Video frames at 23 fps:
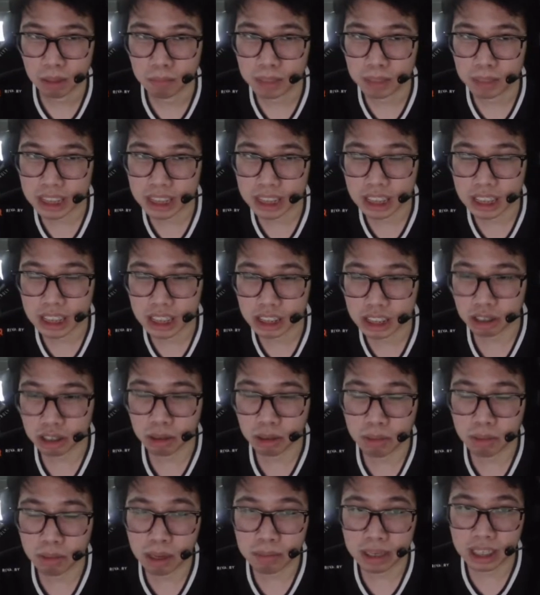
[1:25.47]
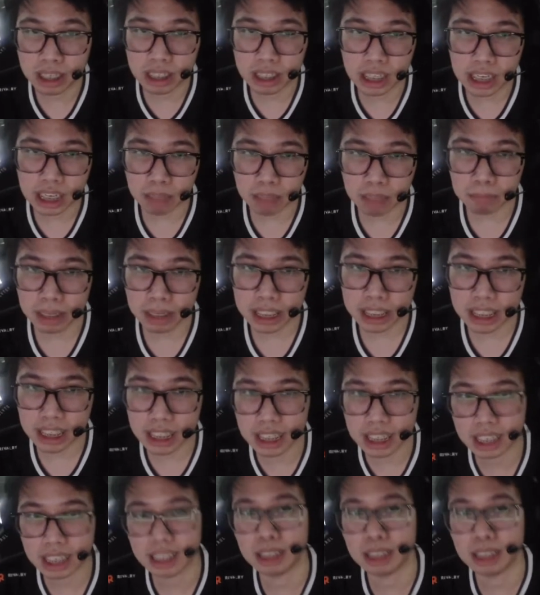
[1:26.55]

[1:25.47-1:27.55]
Bleed, so maybe they got baited.